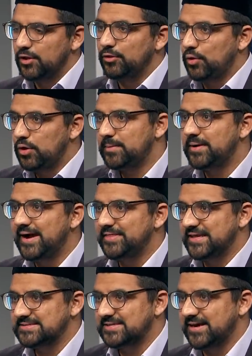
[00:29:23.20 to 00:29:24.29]
the ulama
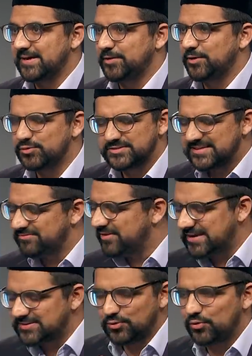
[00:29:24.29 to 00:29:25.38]
at that time, they would
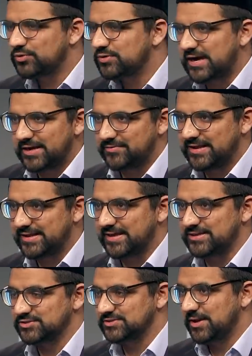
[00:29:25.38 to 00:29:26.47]
raise all kind of
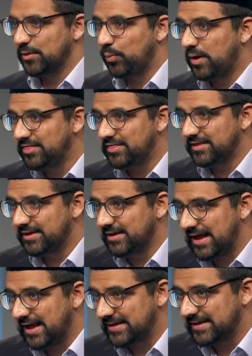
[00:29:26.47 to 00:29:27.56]
allegations. One
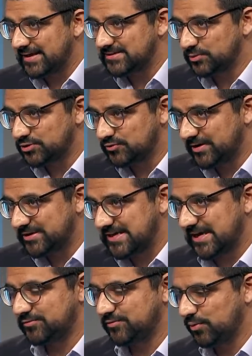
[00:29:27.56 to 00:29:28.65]
allegation, which was very
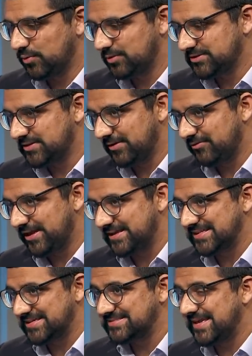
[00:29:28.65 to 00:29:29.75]
tactful, which they
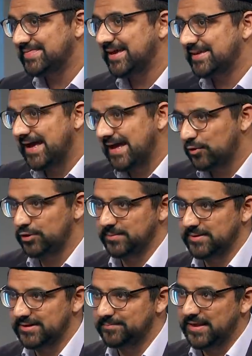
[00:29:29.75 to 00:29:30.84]
raised, they said that, hang on a
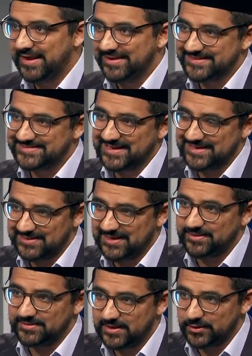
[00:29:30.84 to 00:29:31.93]
minute, there's a
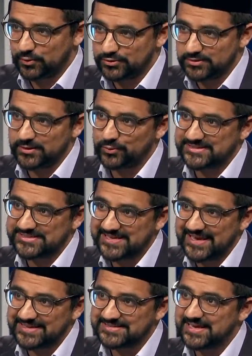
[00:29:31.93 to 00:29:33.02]
hadith in Dar Qutni which
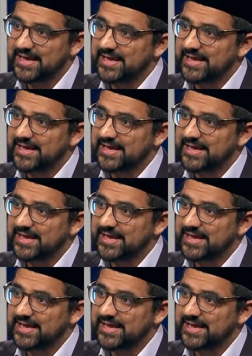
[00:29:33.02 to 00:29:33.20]
says